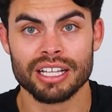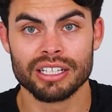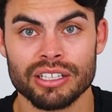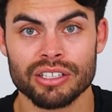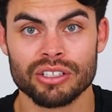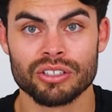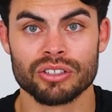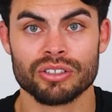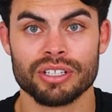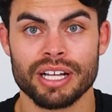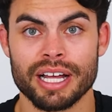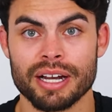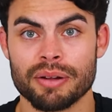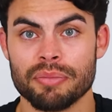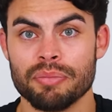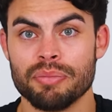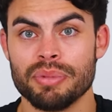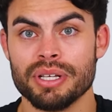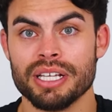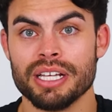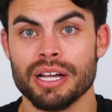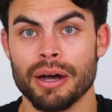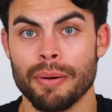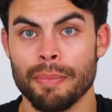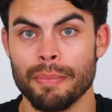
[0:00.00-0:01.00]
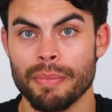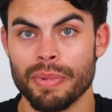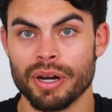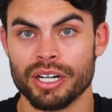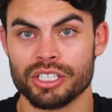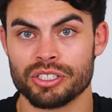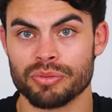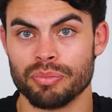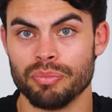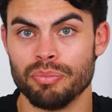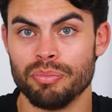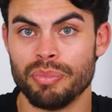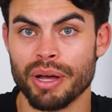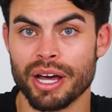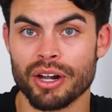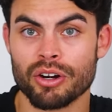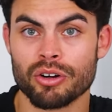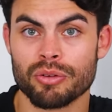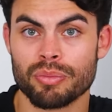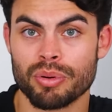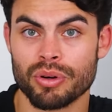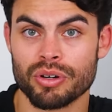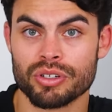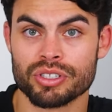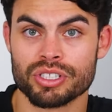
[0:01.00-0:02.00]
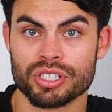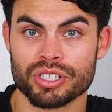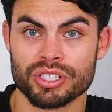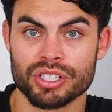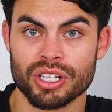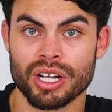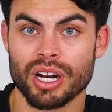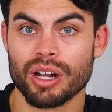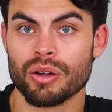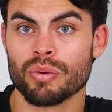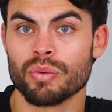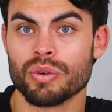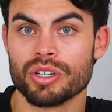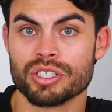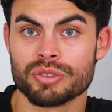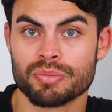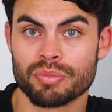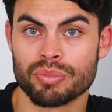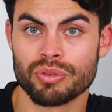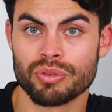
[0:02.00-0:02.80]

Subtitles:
learn how to be a much better person than I was